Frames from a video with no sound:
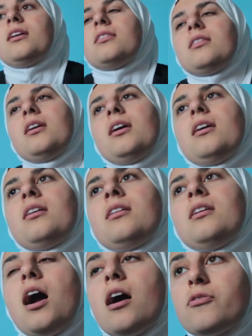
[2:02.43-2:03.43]
And
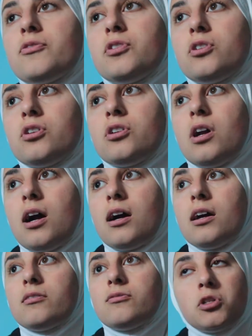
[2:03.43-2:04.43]
then after
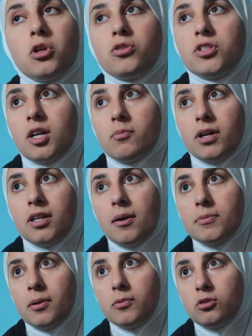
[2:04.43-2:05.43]
I've, you know, checked my
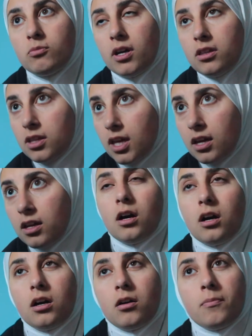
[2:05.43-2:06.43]
laptop, do my thing,
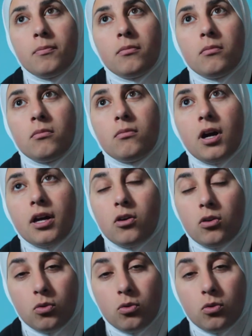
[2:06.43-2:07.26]
I go